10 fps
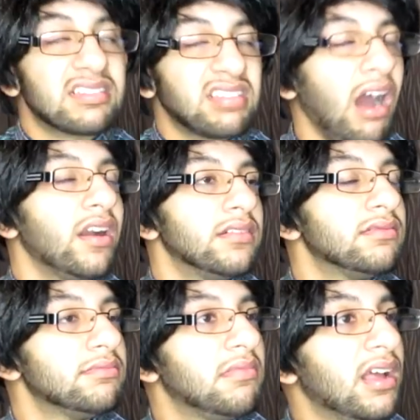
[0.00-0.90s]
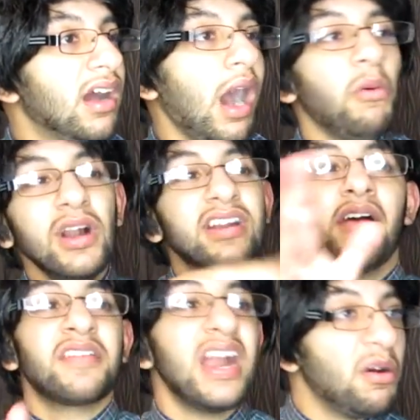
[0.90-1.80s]
son. I wouldn't
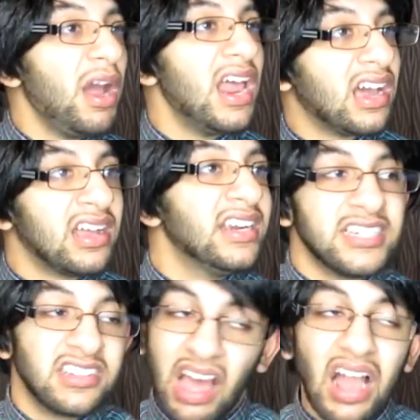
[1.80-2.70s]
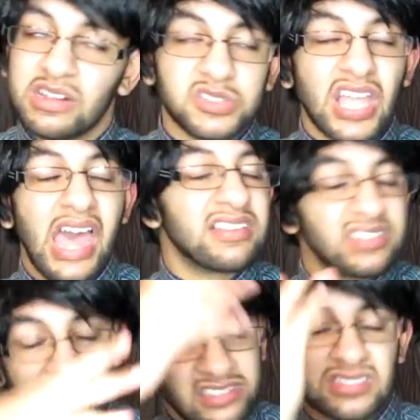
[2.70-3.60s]
have run away like a little girl, you say,
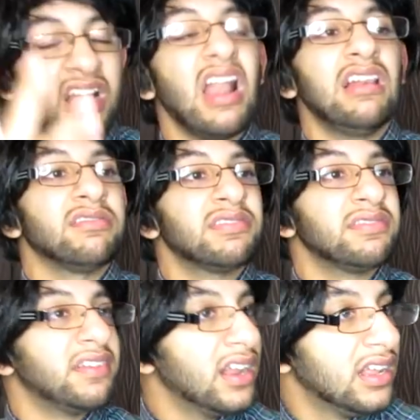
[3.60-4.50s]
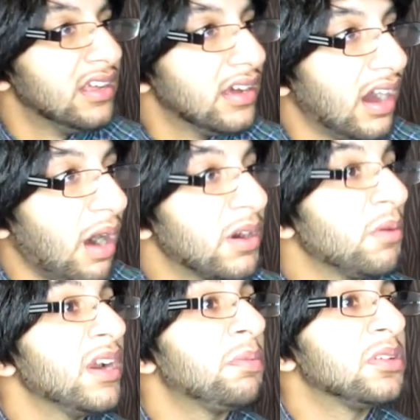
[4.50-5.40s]
like yourself. I would have
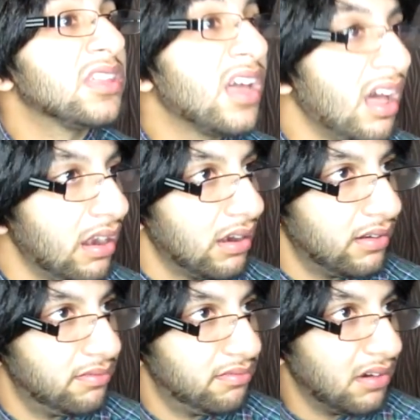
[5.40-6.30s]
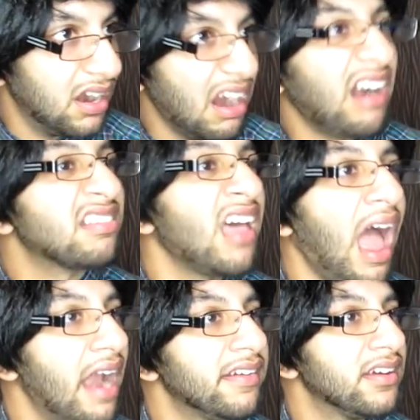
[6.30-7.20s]
went up to the girl and
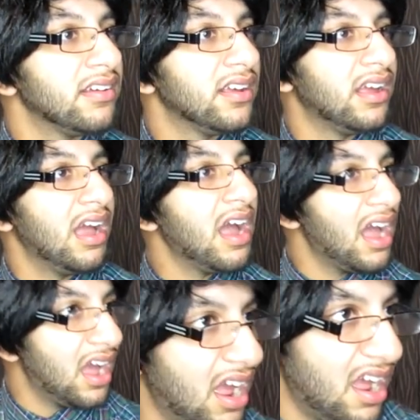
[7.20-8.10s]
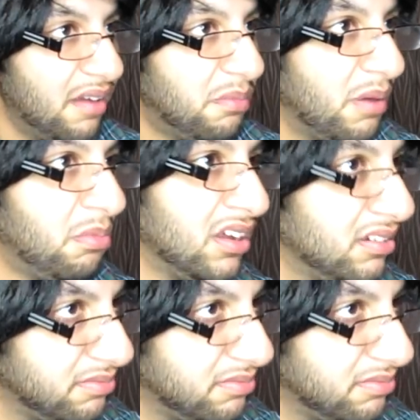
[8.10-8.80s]
said, hey, baby,